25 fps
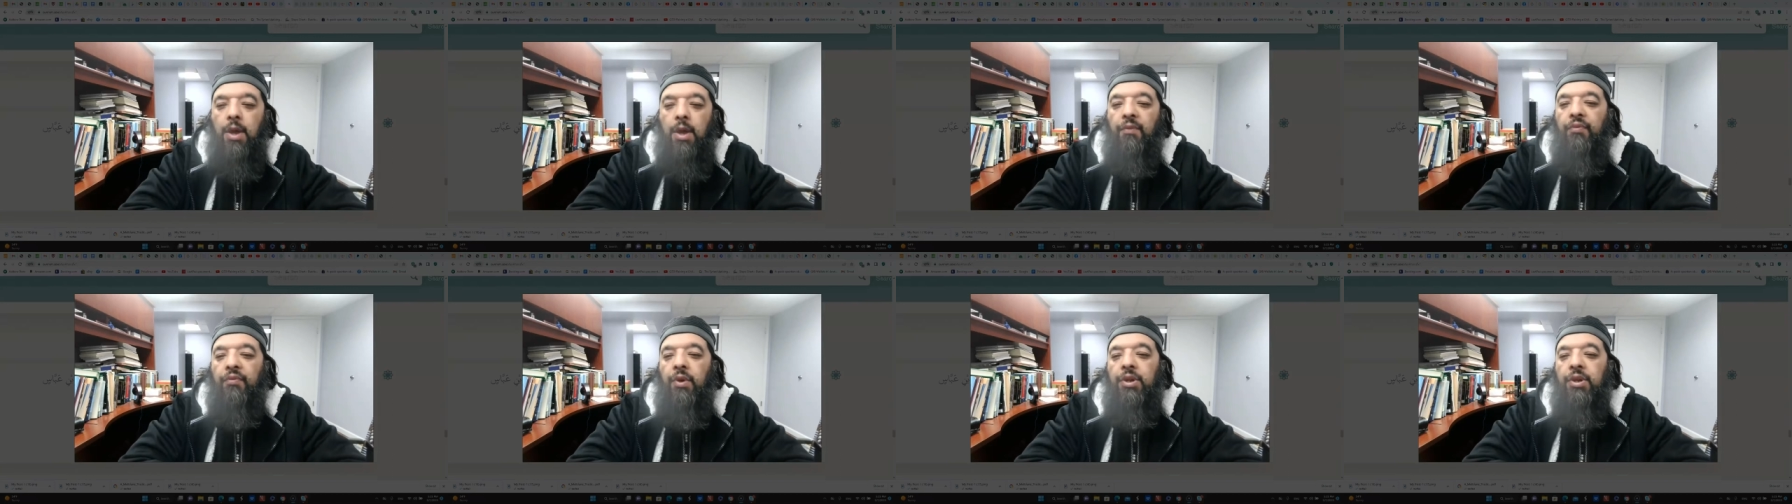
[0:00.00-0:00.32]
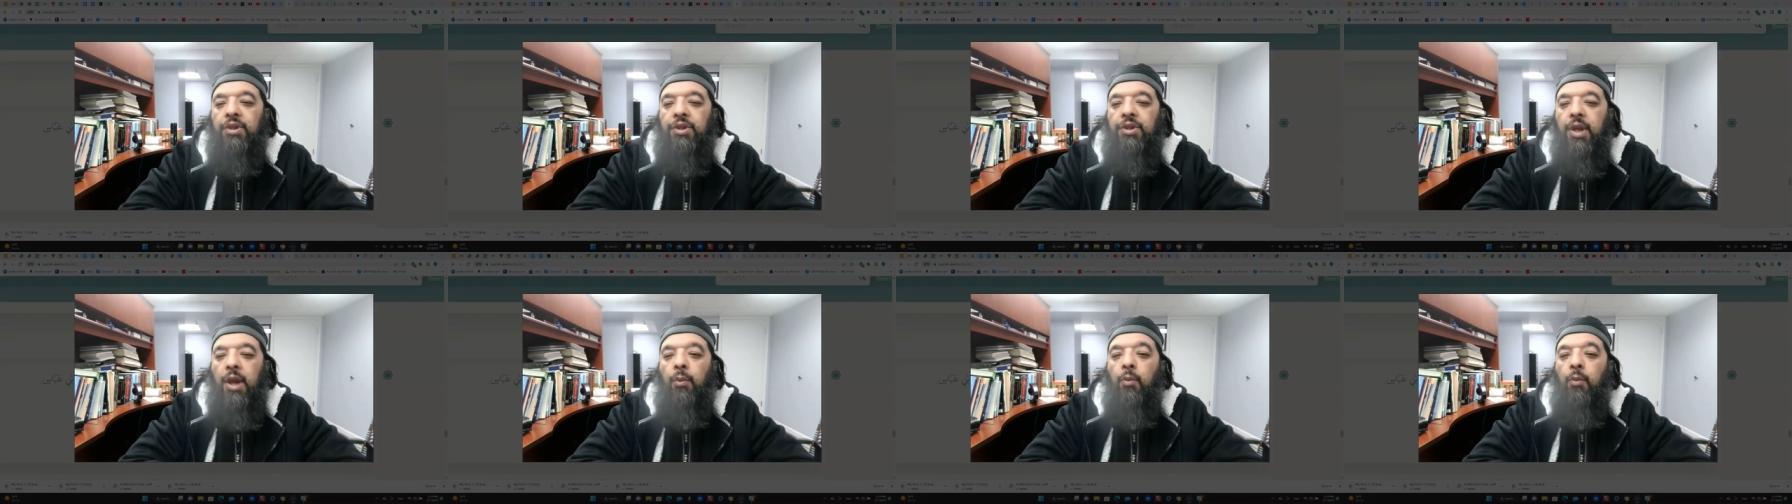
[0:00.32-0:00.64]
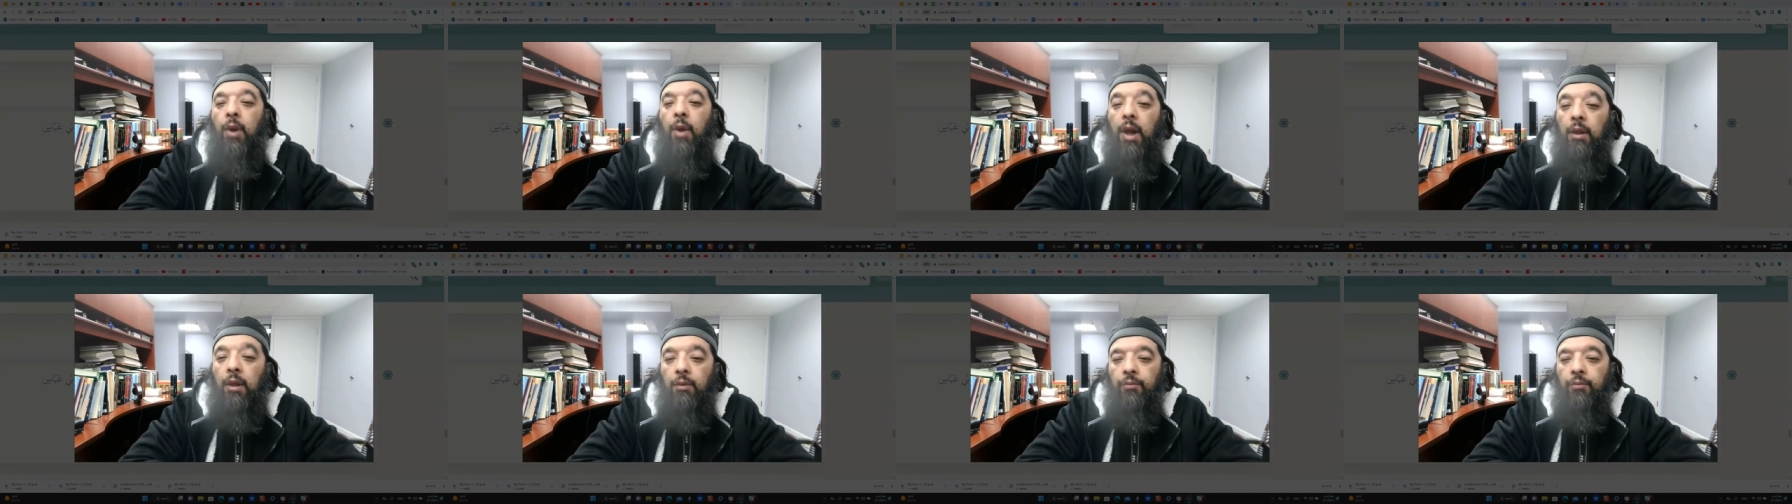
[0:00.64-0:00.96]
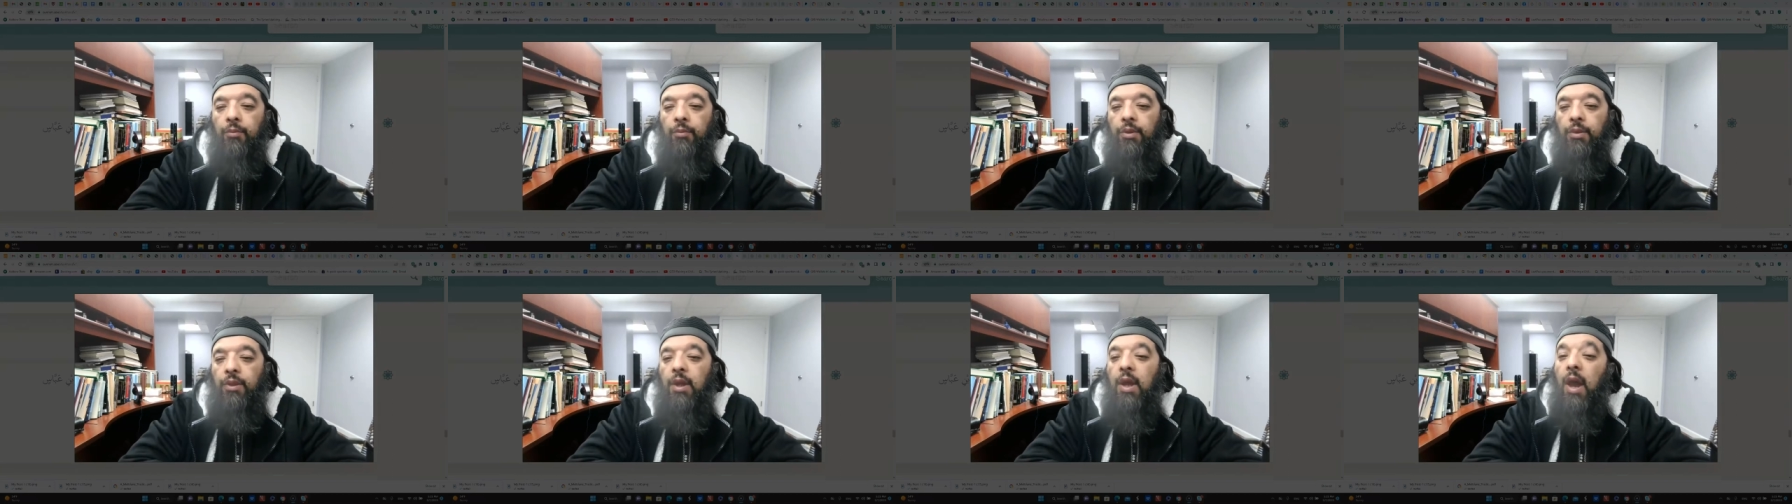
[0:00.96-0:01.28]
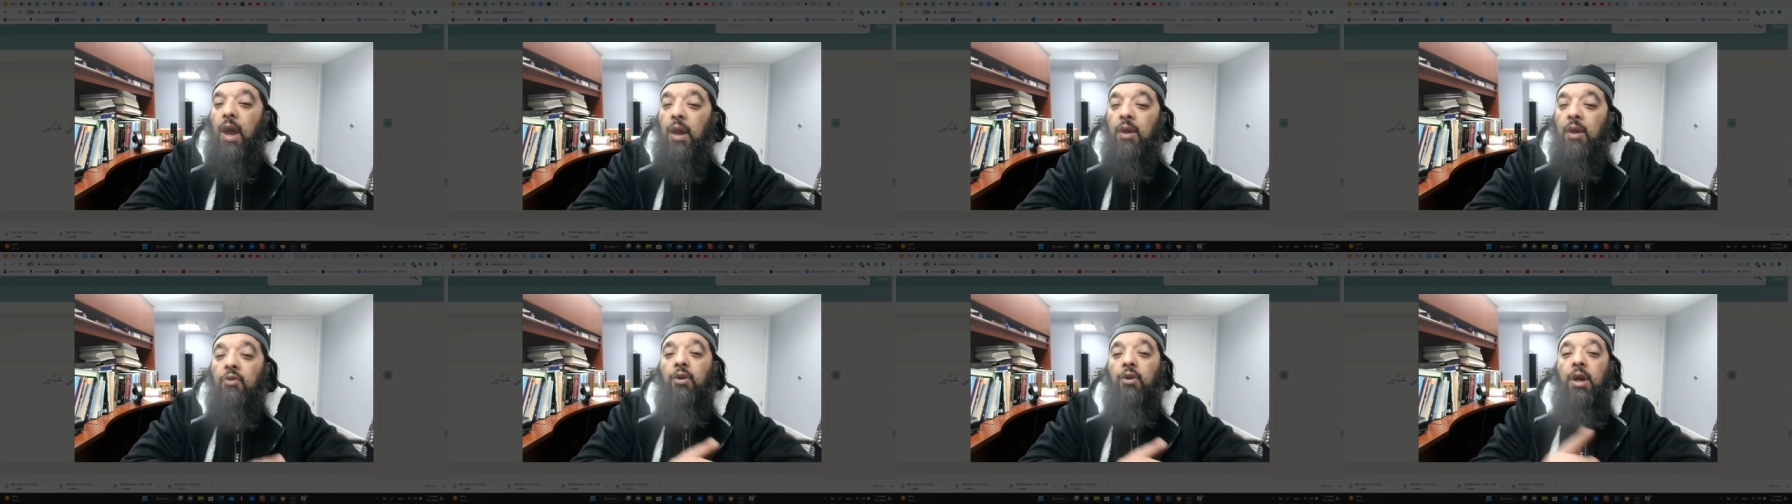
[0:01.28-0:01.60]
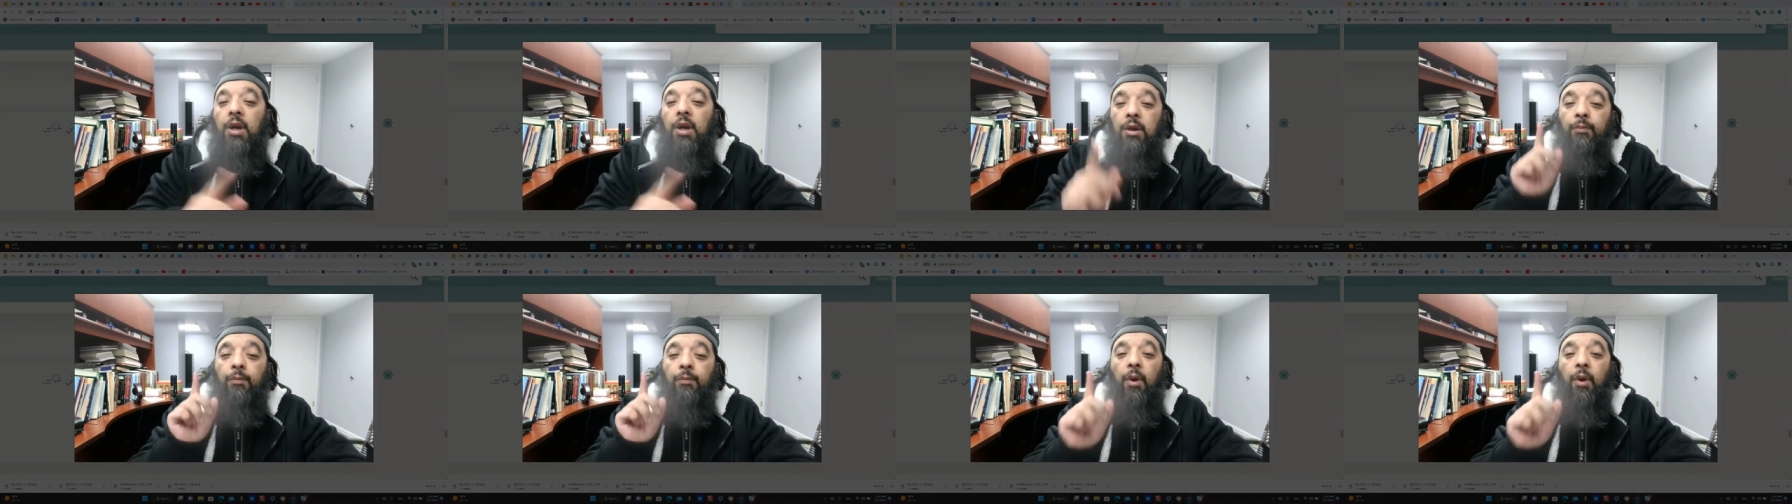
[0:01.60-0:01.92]
They first say, well, the
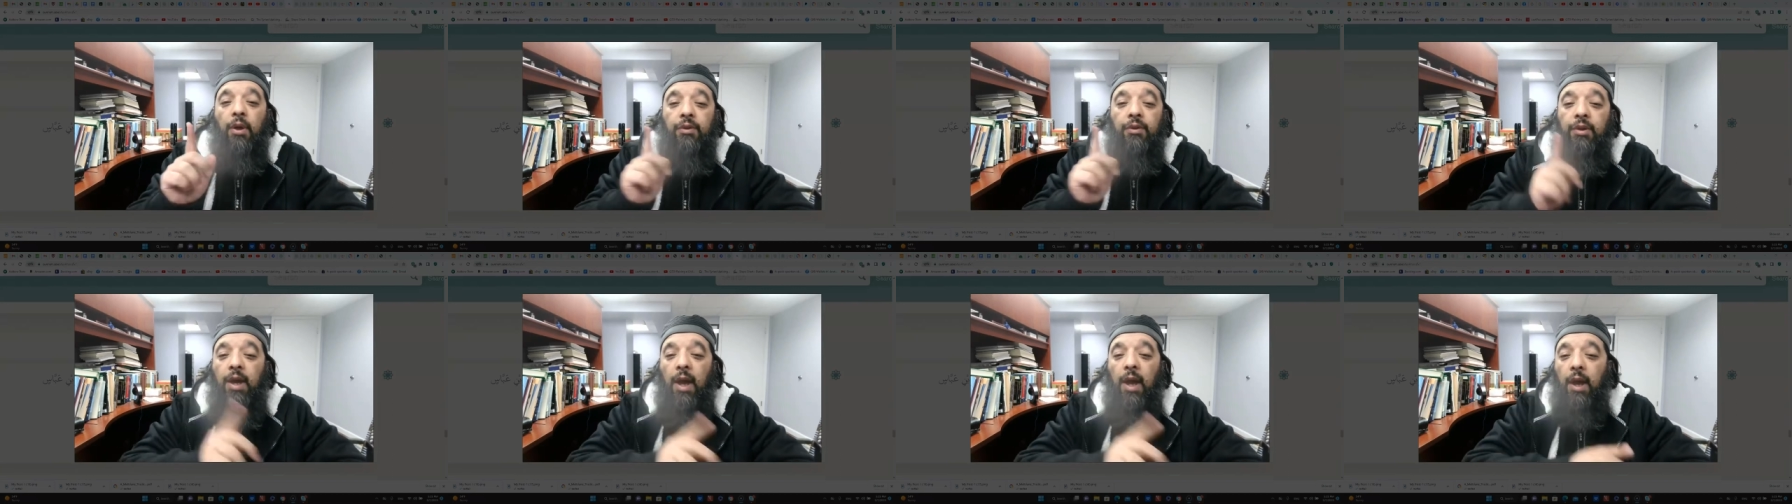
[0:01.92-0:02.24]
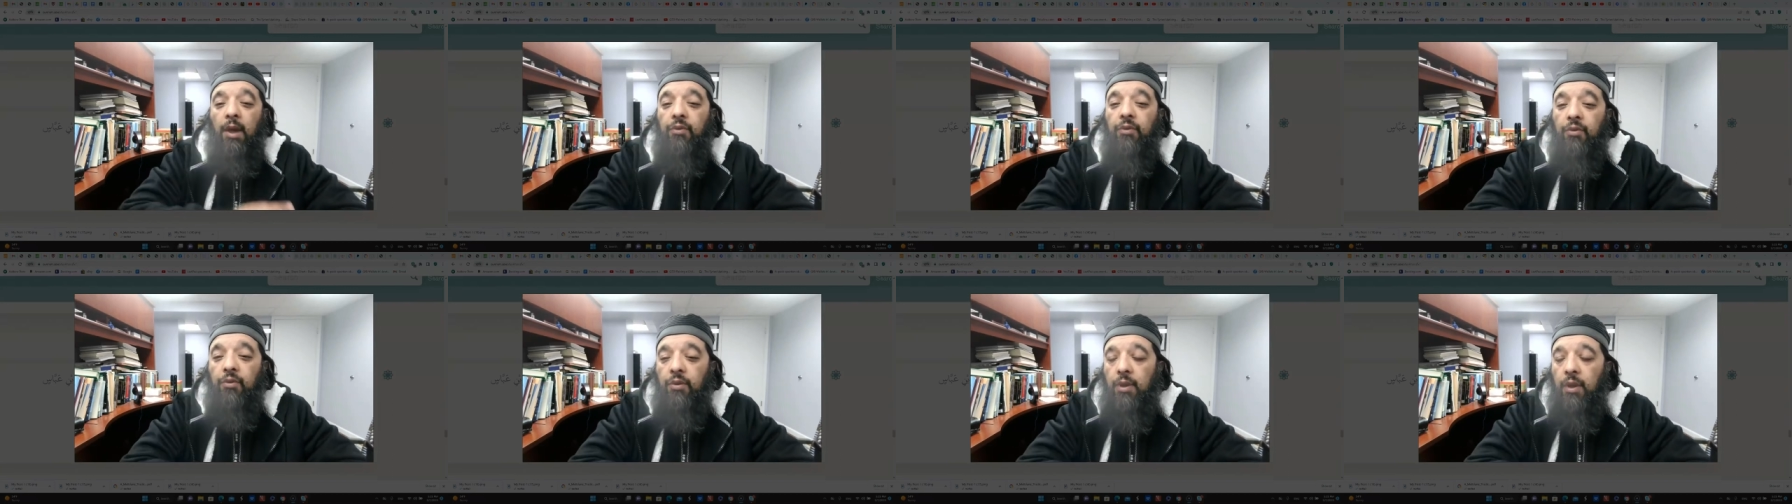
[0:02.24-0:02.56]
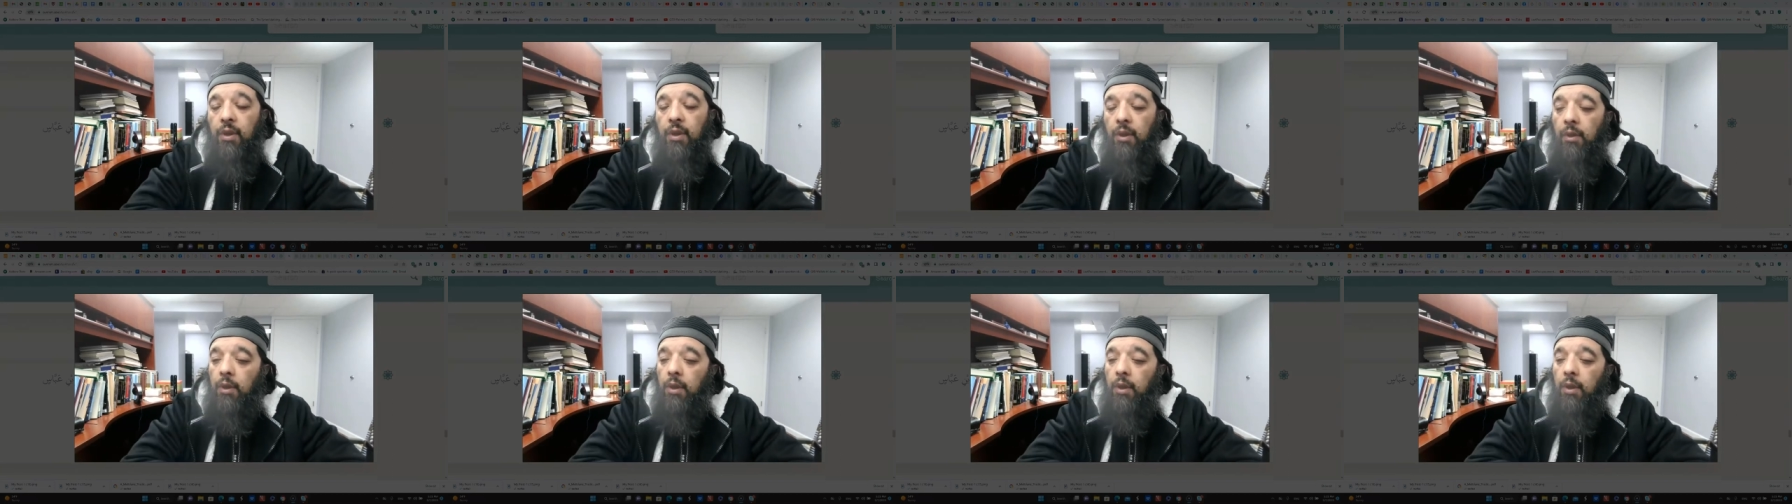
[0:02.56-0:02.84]
agreed upon text